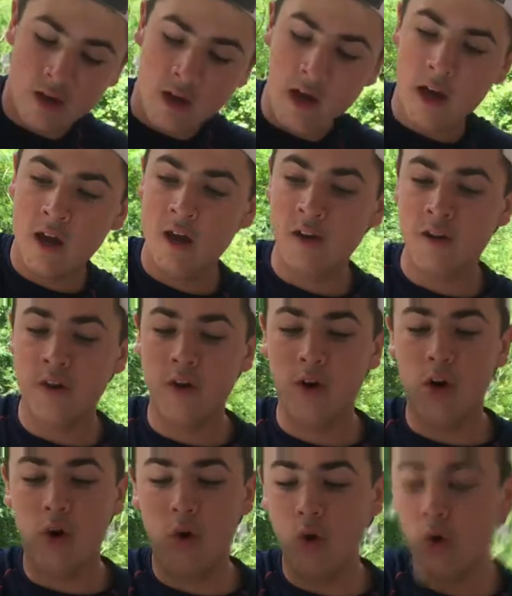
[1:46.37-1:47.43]
and there
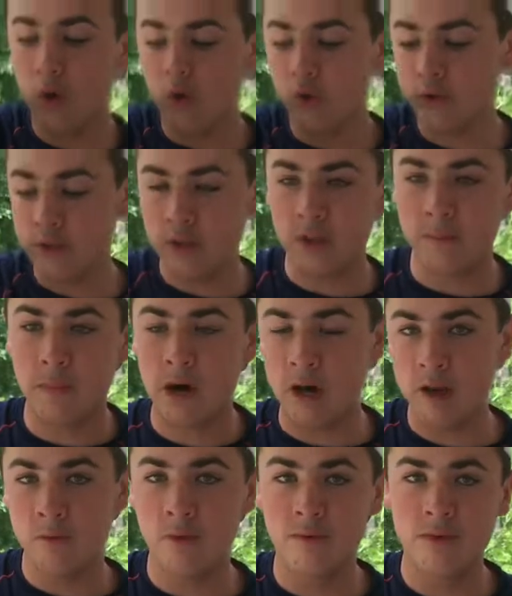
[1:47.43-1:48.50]
are holes in the
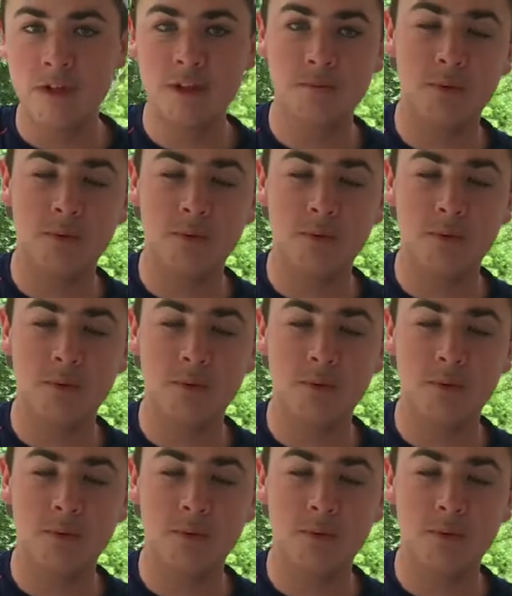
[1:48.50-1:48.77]
bottom of these